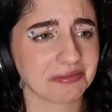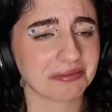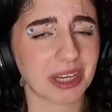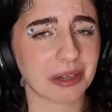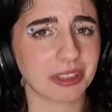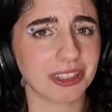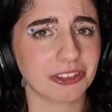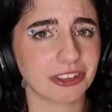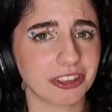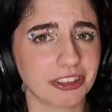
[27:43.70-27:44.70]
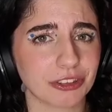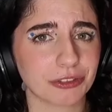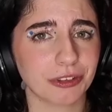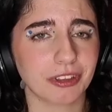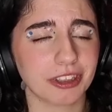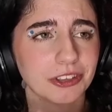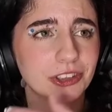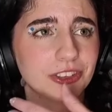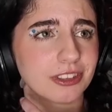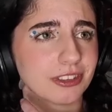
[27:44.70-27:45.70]
No, it literally does feel like
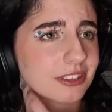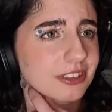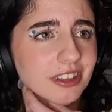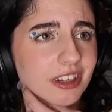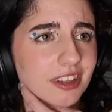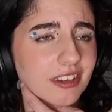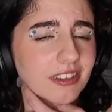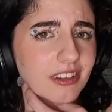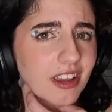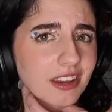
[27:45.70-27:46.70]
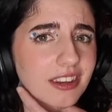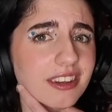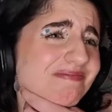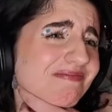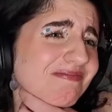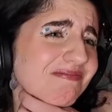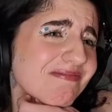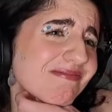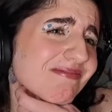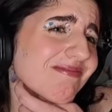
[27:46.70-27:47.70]
she's in Tiger's Den.
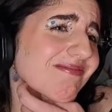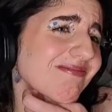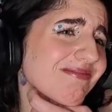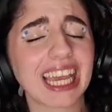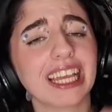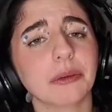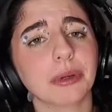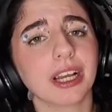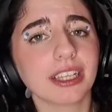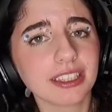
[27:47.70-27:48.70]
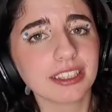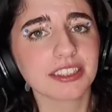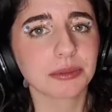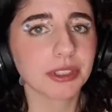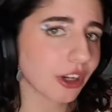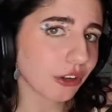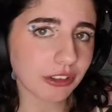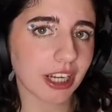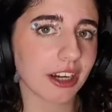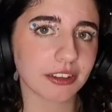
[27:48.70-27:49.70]
Mm-hmm. hey, but at least we know
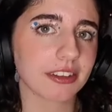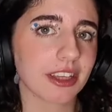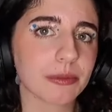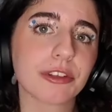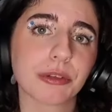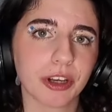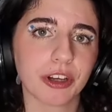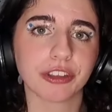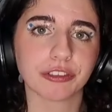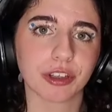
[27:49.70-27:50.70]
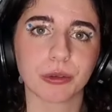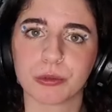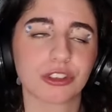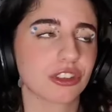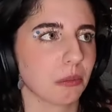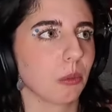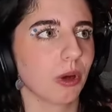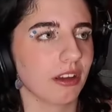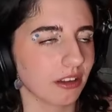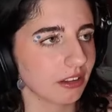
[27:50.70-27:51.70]
now that there was a burner phone
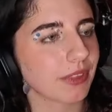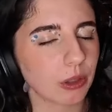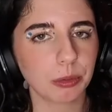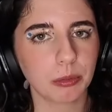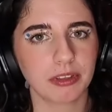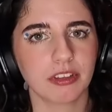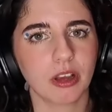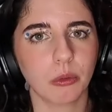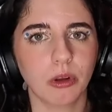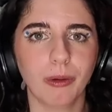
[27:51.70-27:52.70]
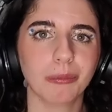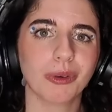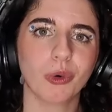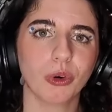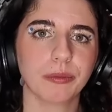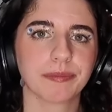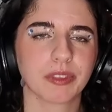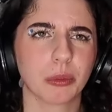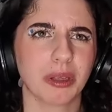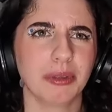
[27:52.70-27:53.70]
somewhere. That will probably tell a lot more.
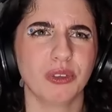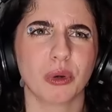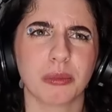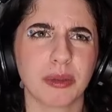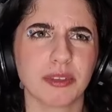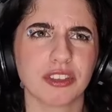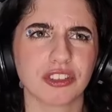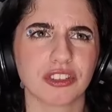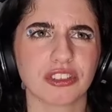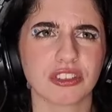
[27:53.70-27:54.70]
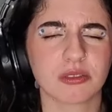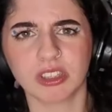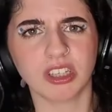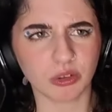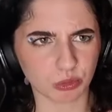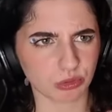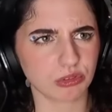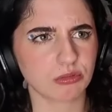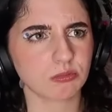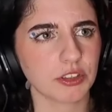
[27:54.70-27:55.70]
Or maybe not, maybe it's just the
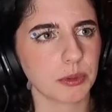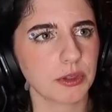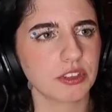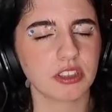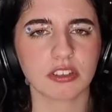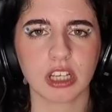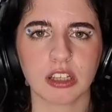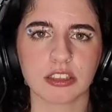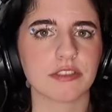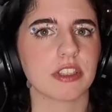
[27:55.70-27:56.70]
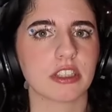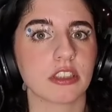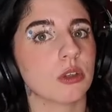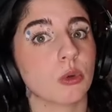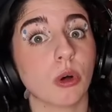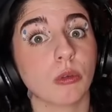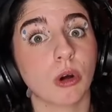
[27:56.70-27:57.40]
deals. I suppose it could tell us if there's a deal gone